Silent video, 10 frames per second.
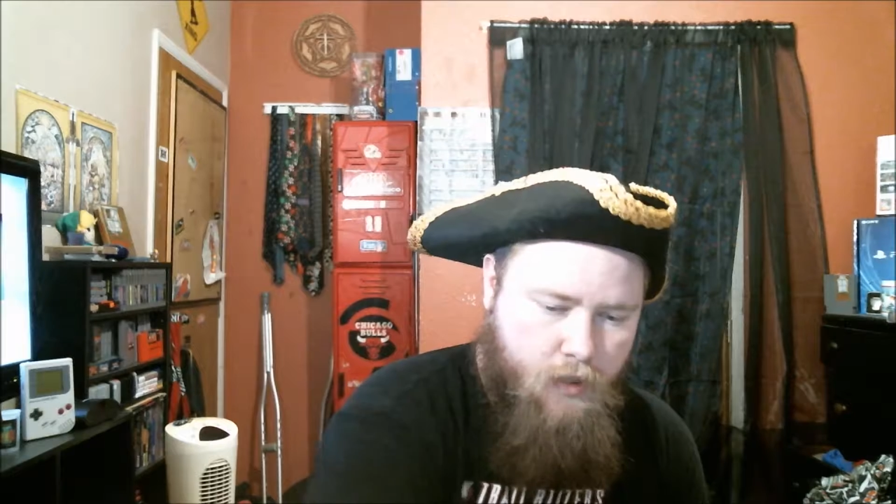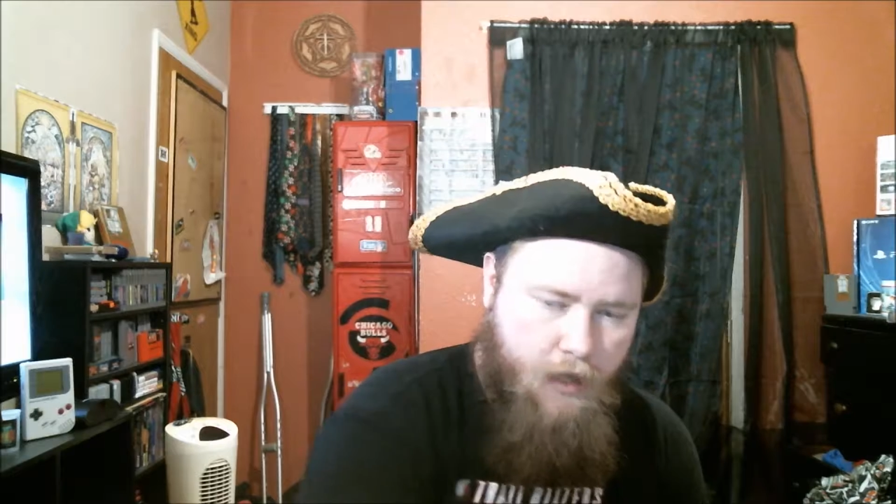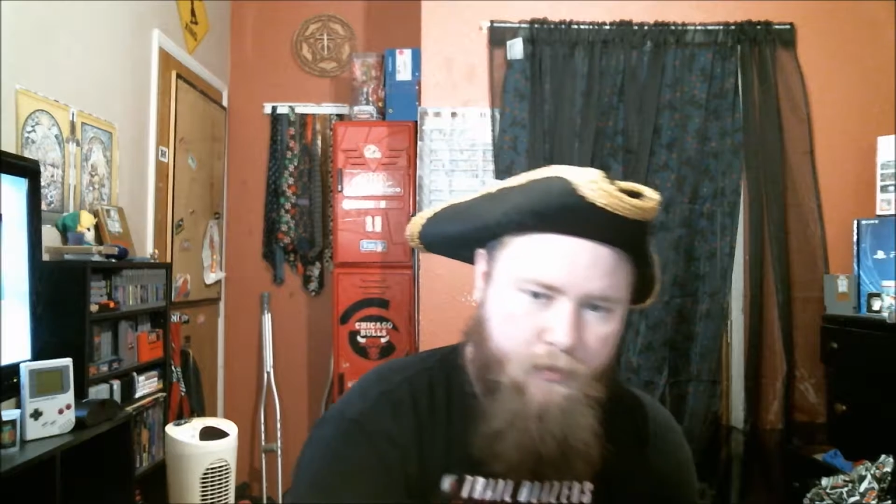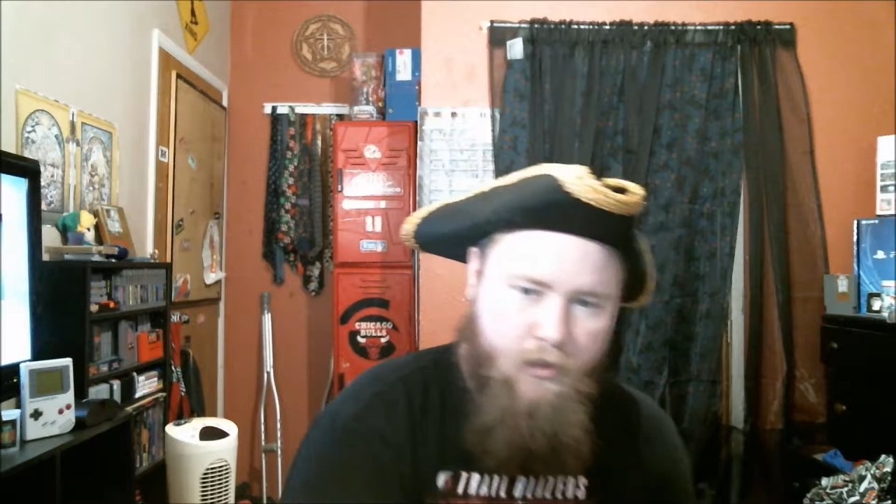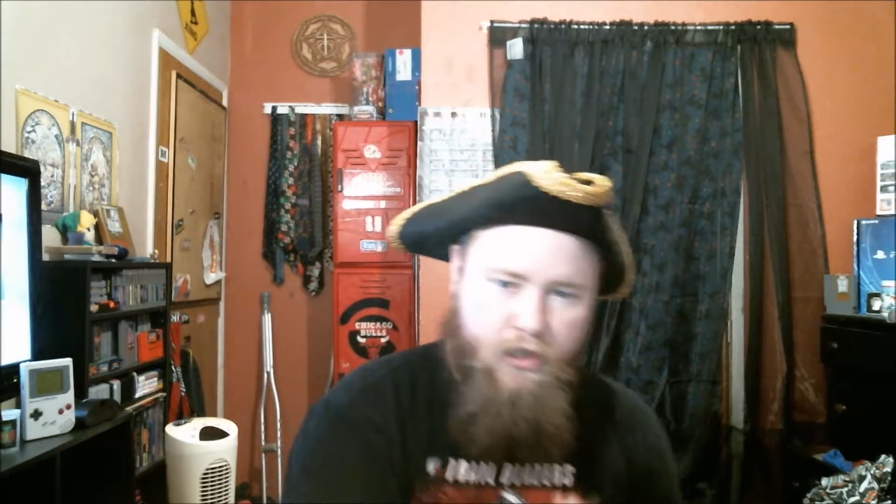
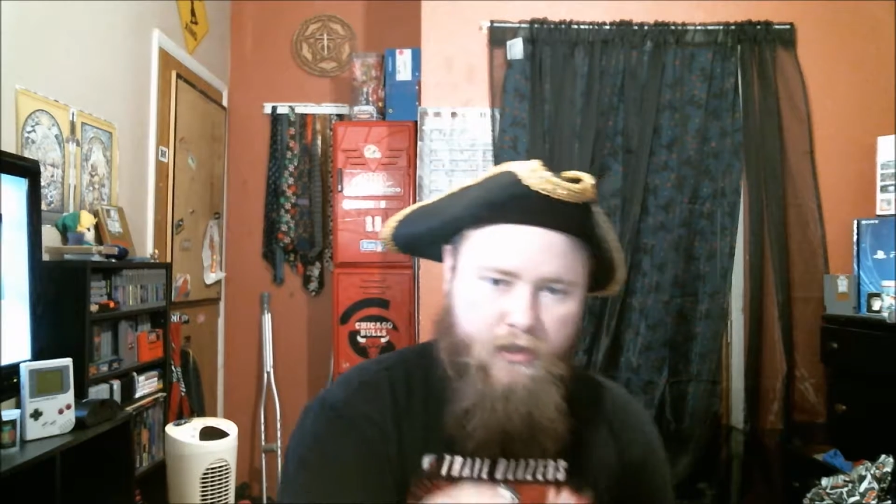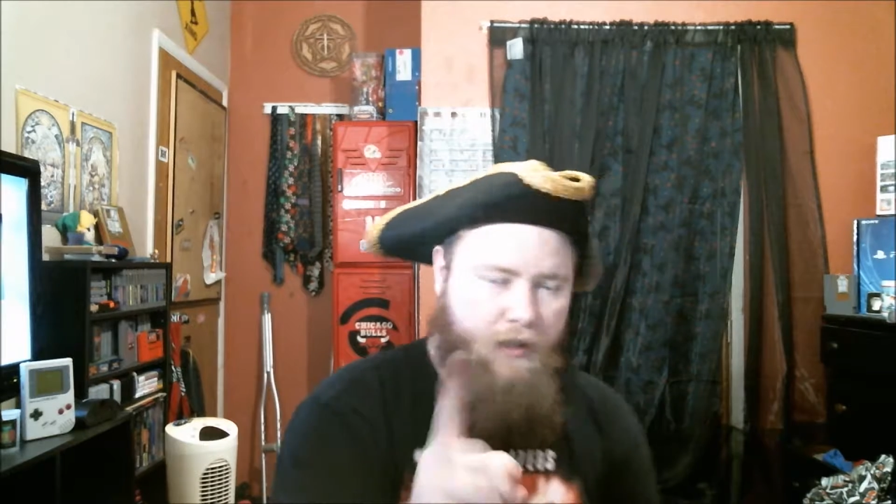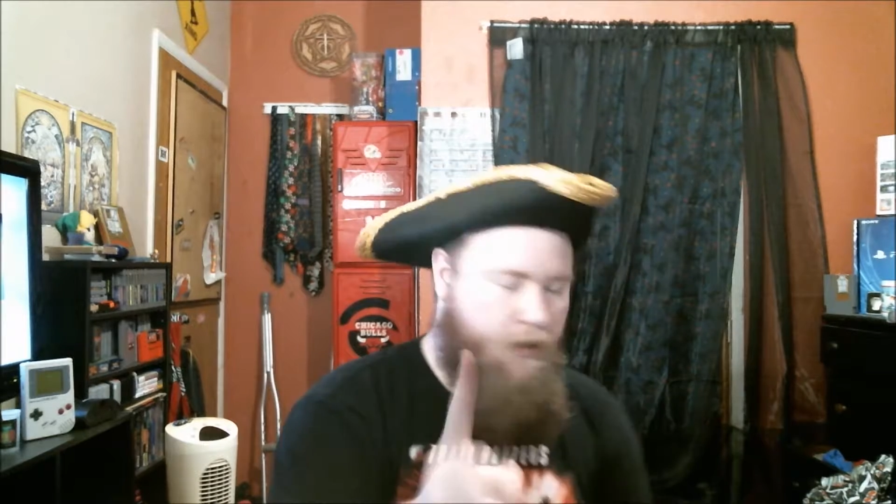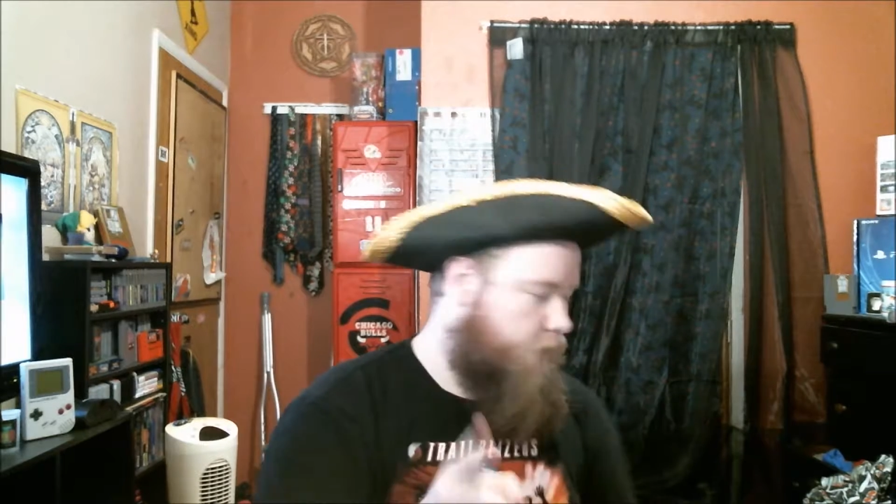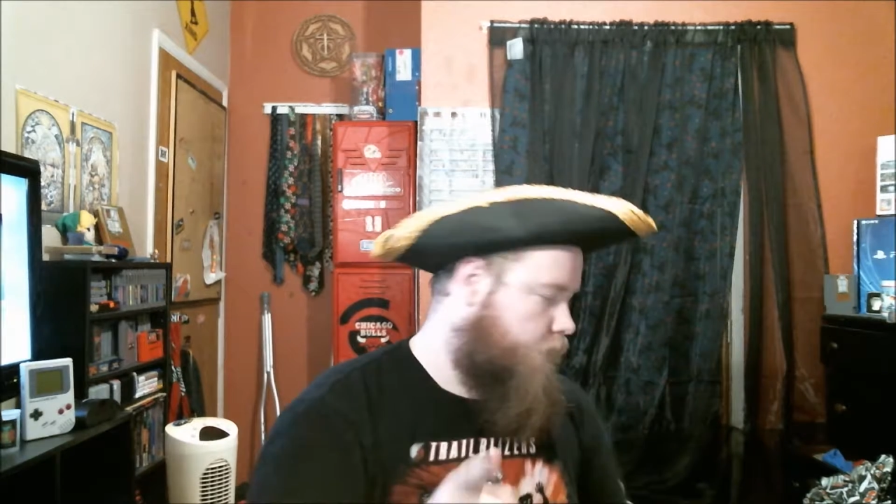I appreciate
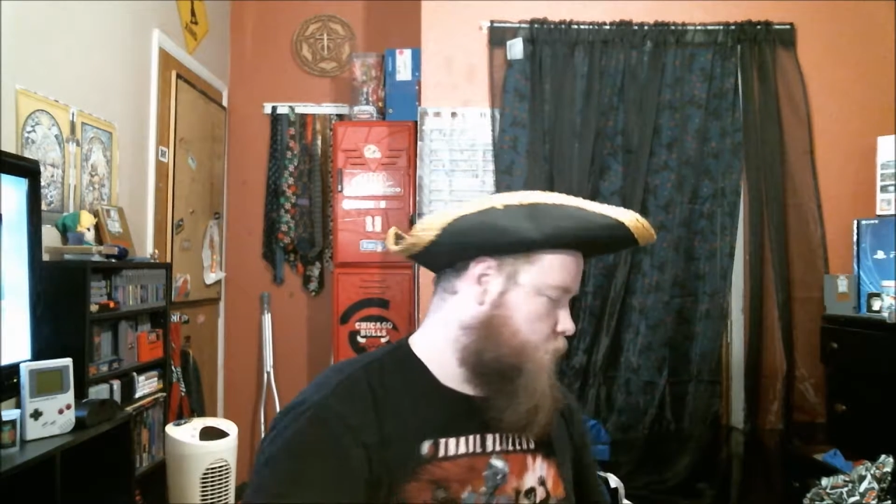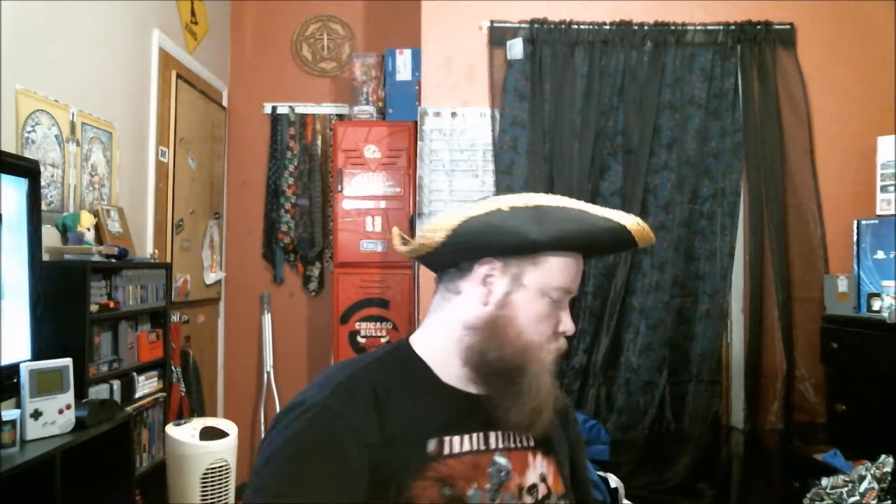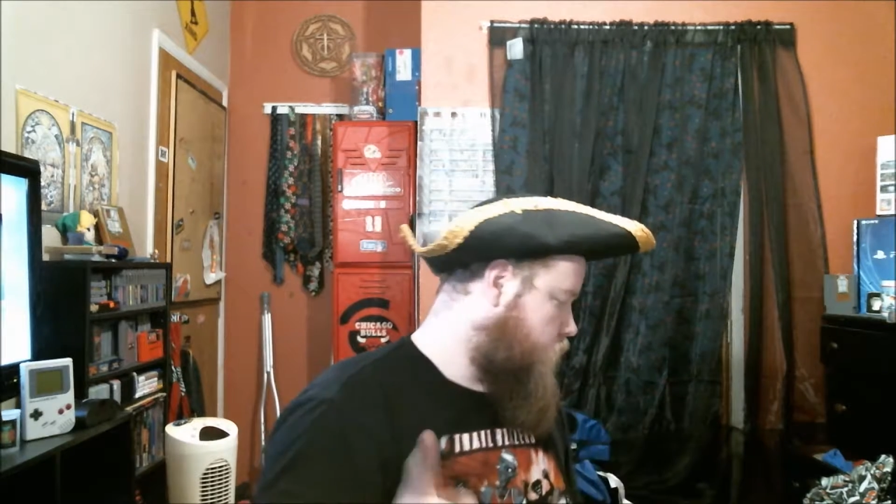that. Thank you.